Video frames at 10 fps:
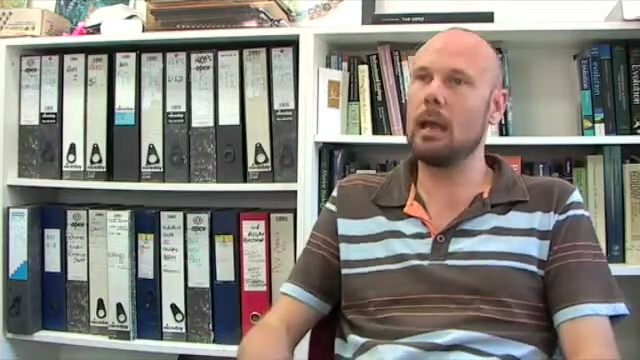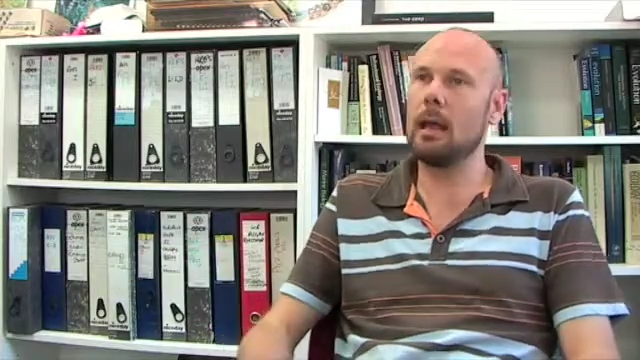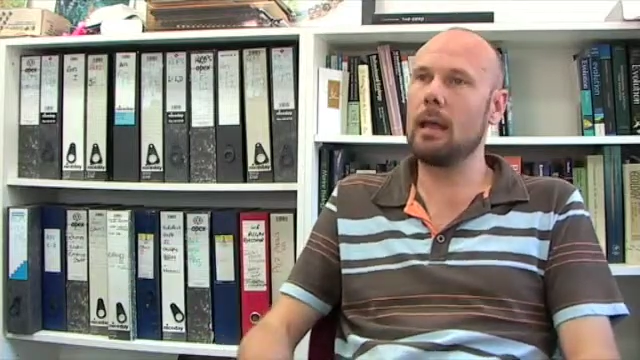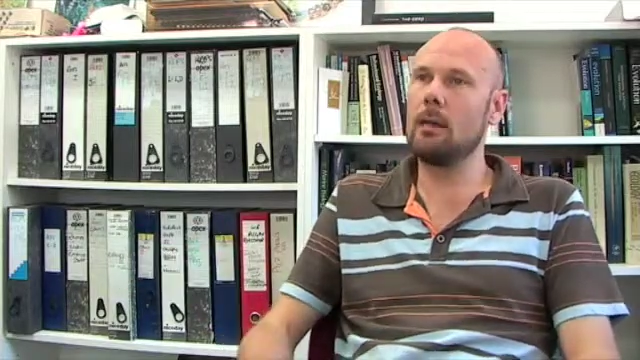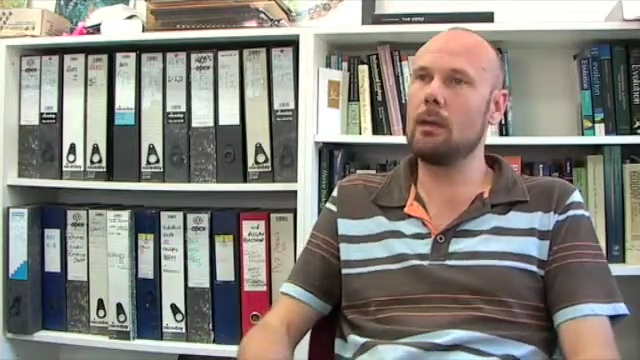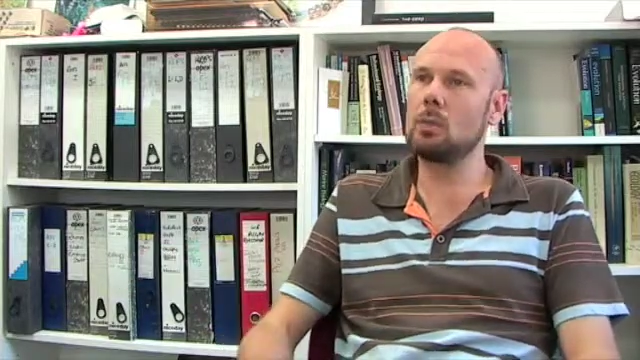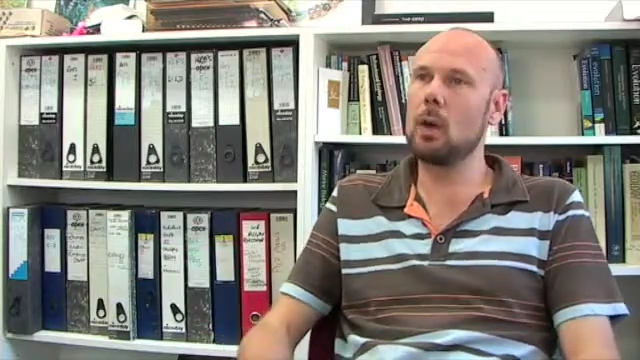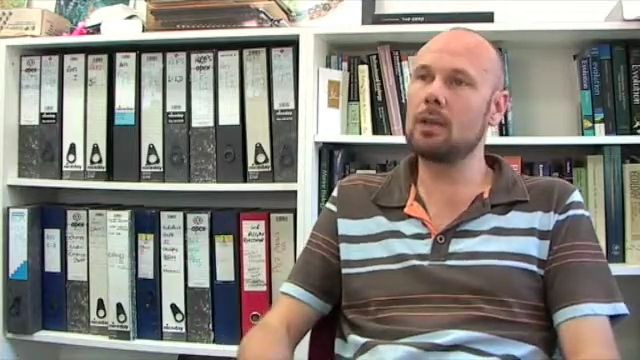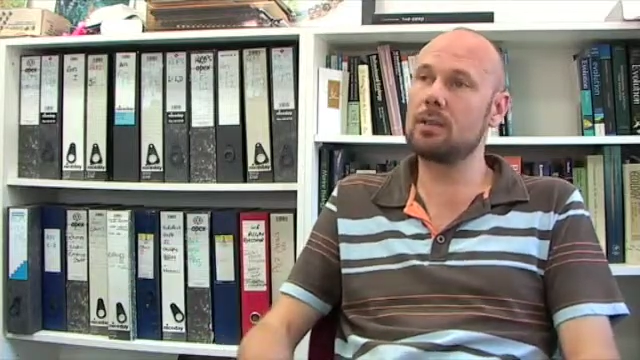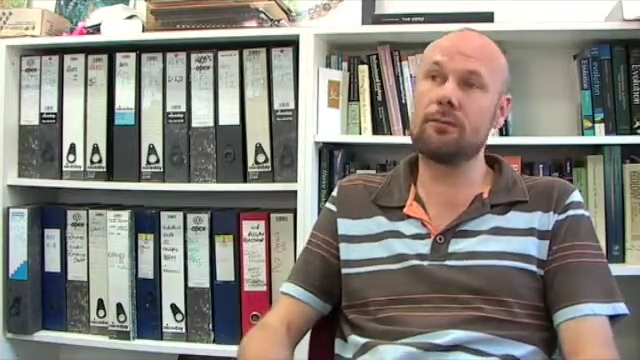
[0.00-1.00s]
And as
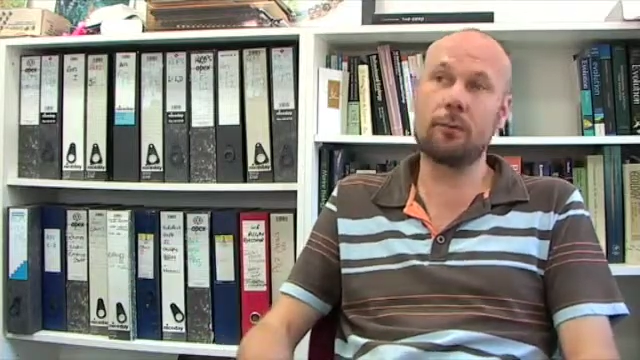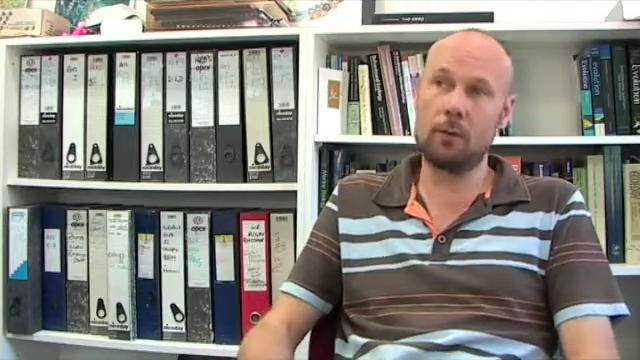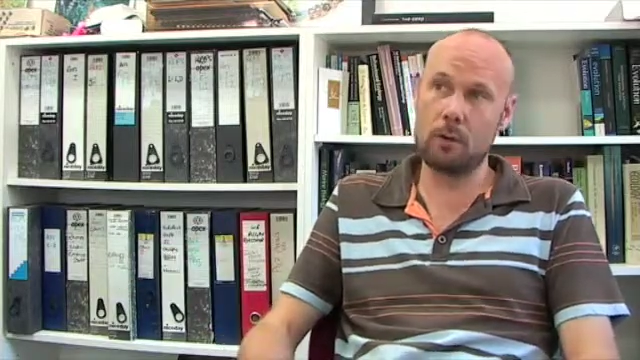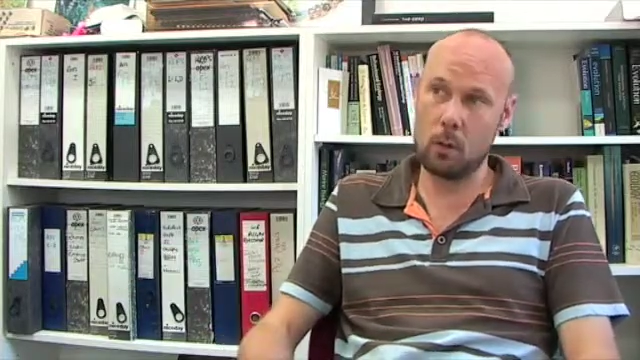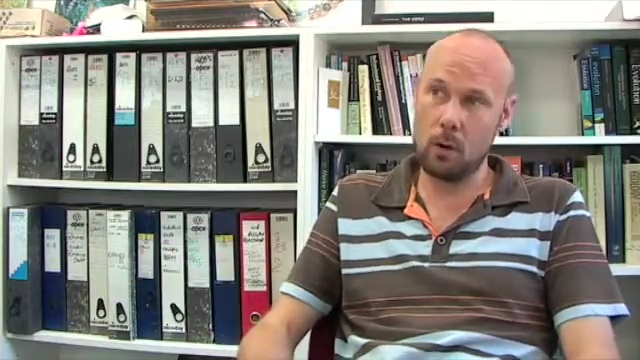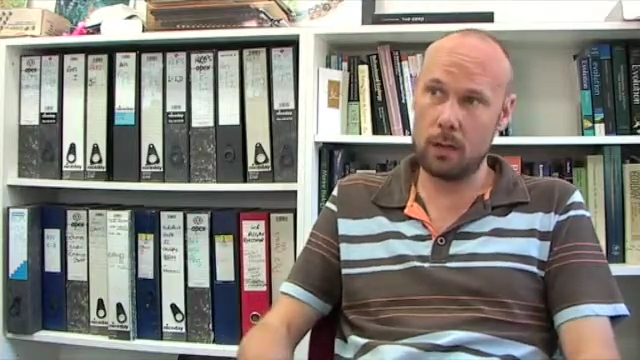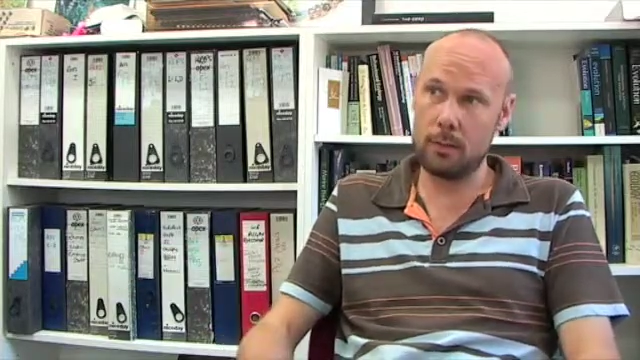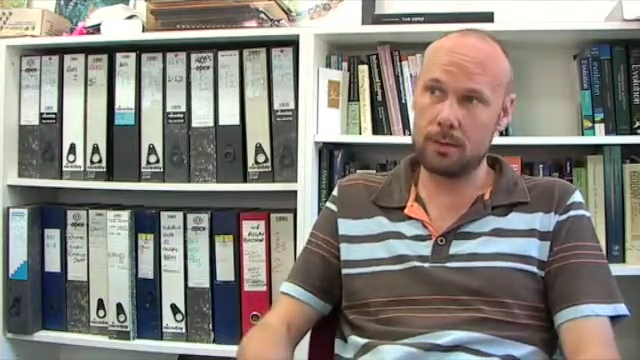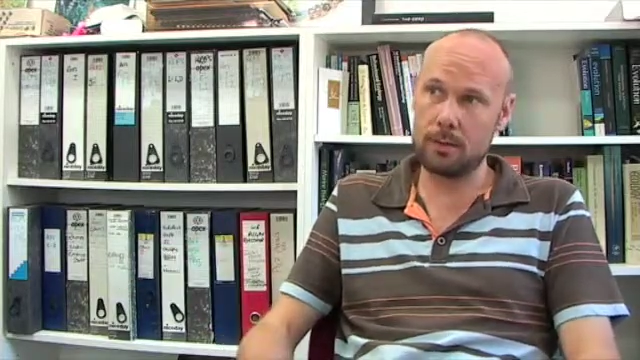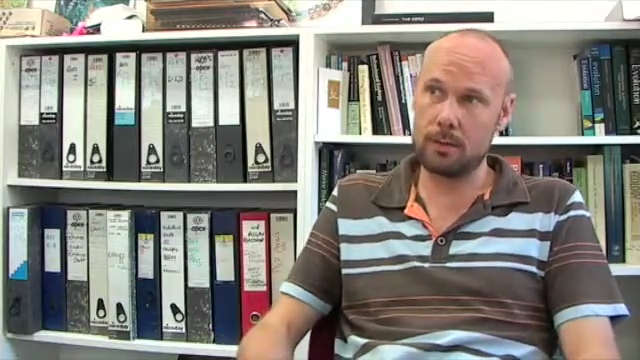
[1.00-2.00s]
well as the food
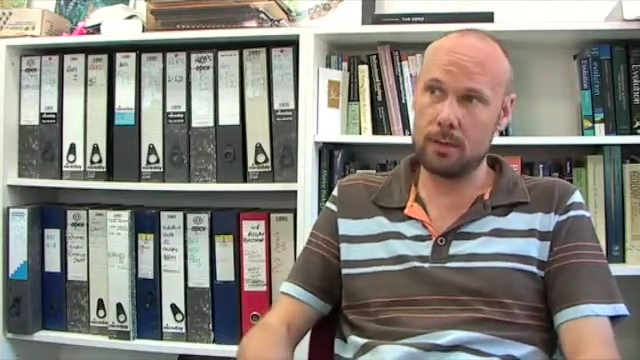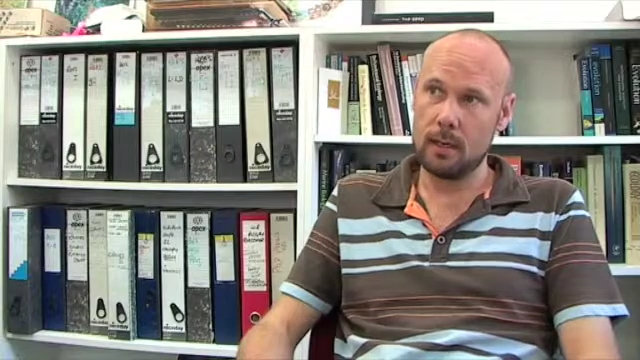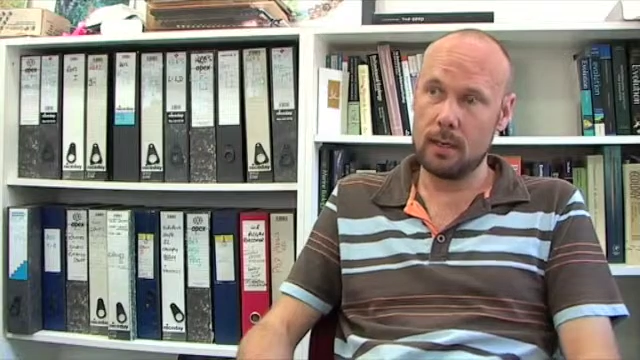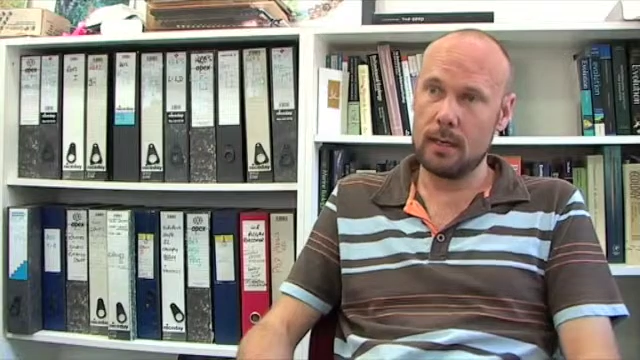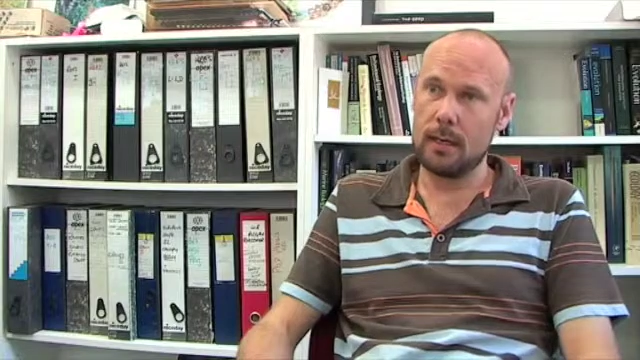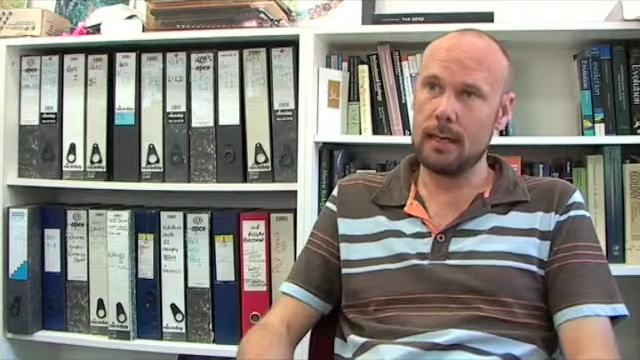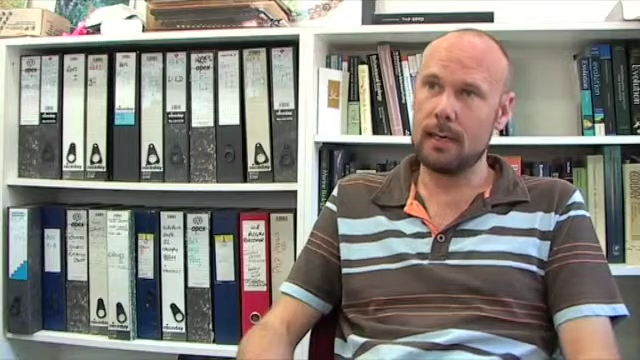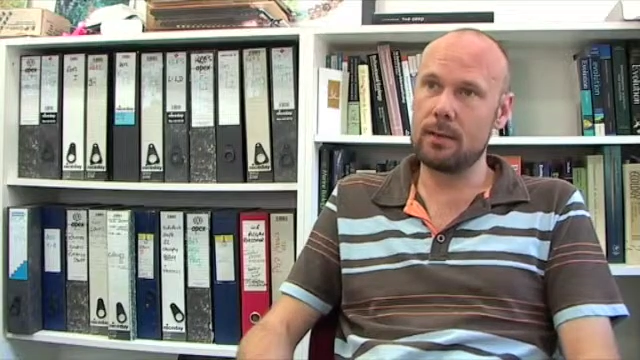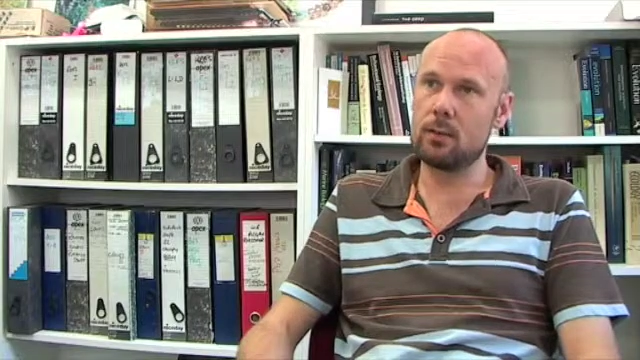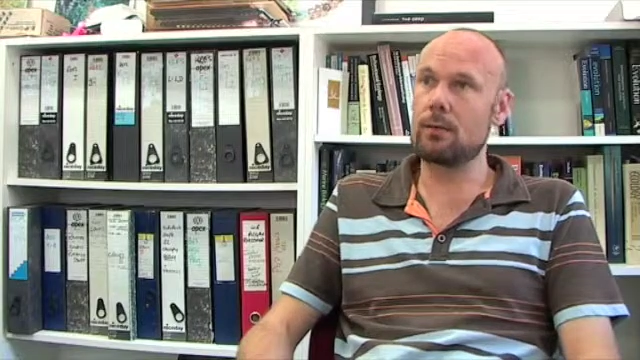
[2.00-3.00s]
requirements,
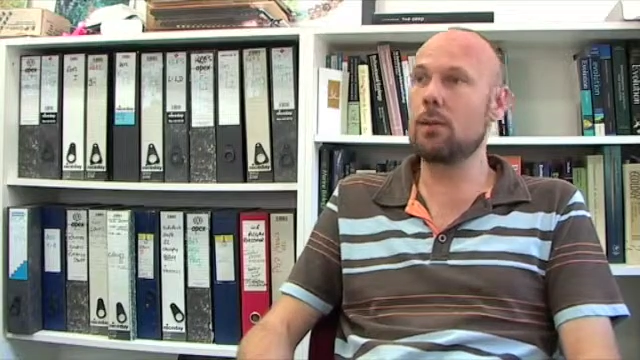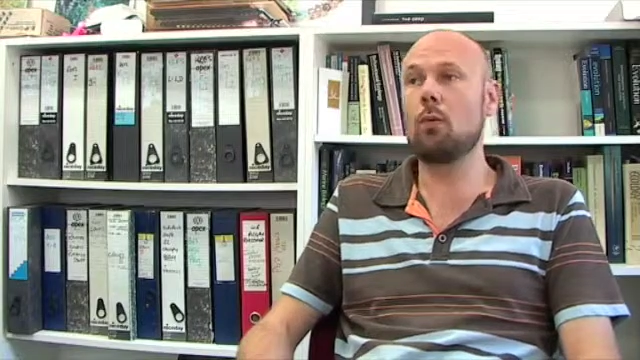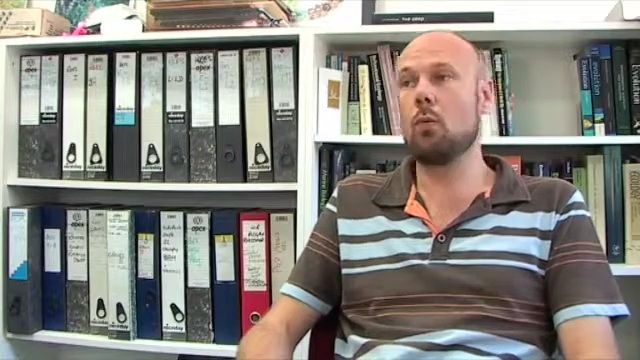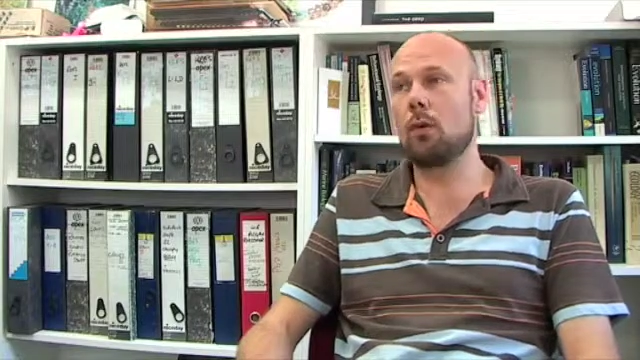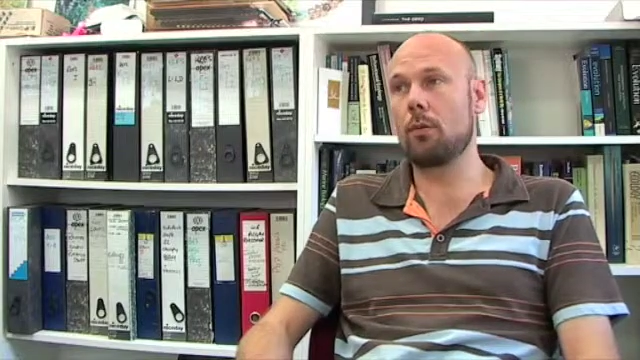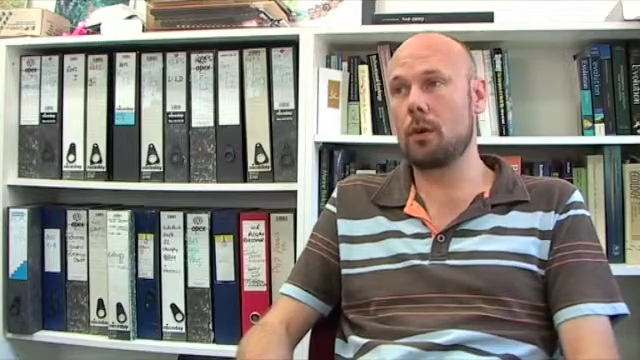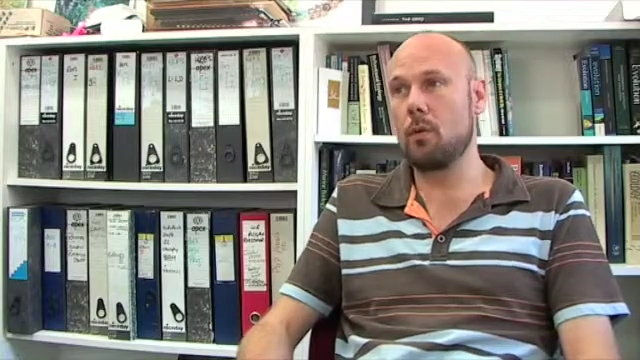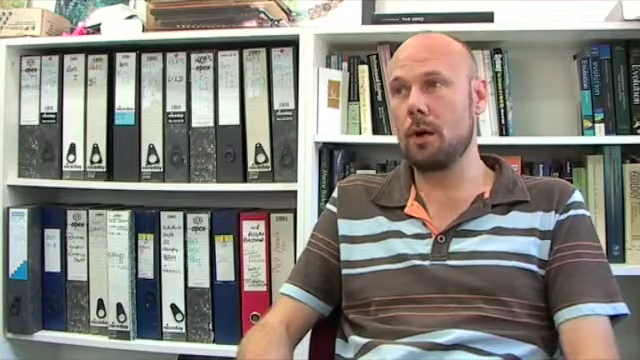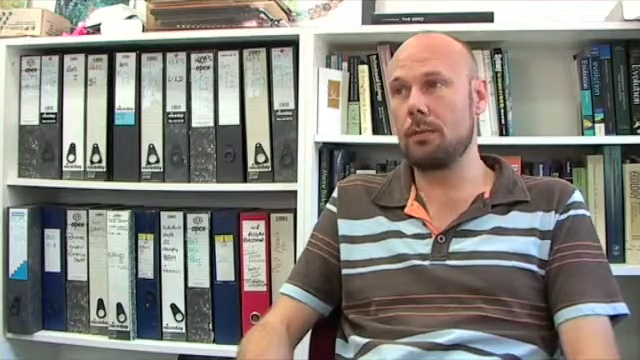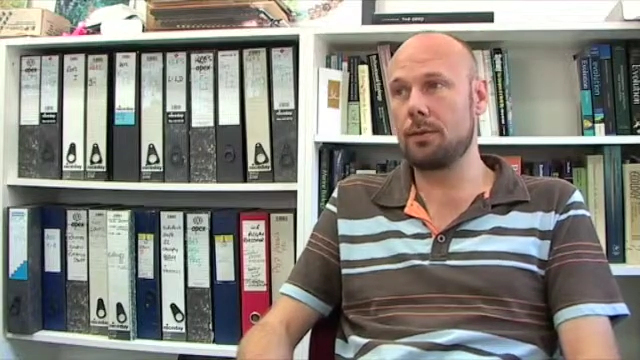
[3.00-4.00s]
there's also the water
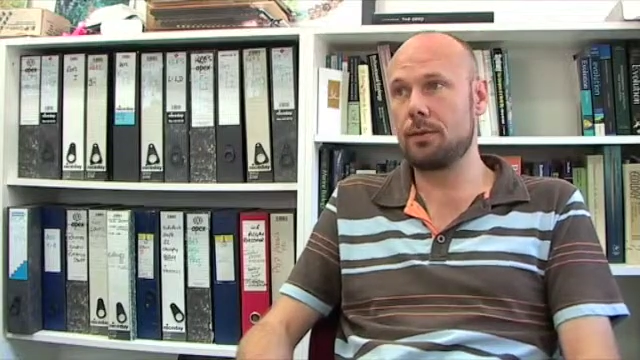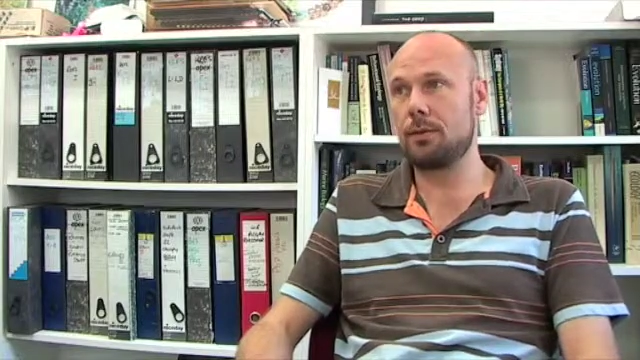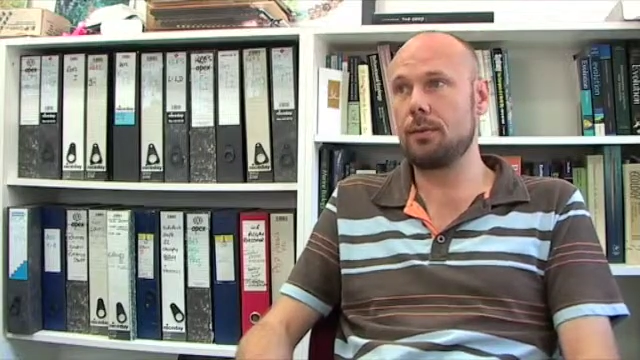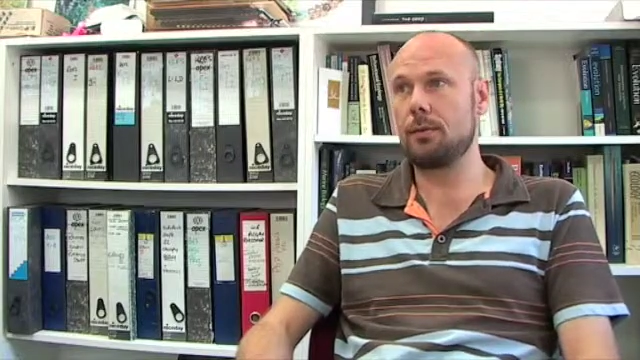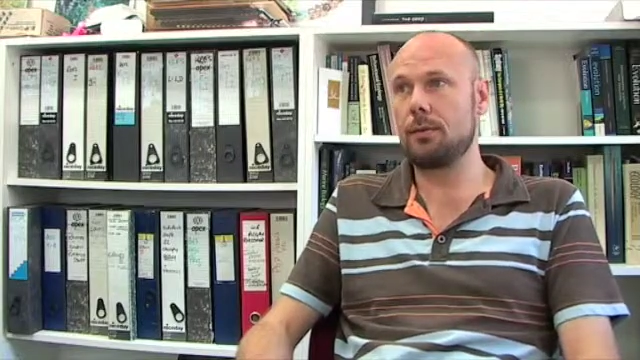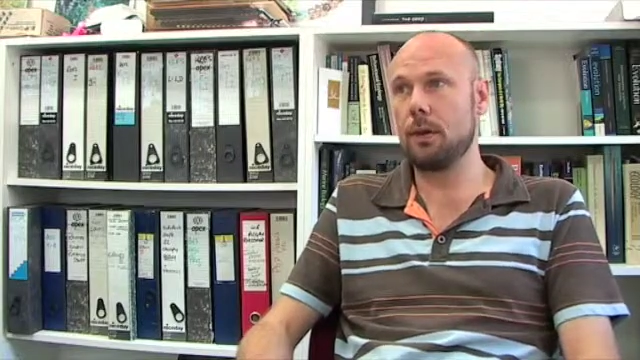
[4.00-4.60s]
requirements too.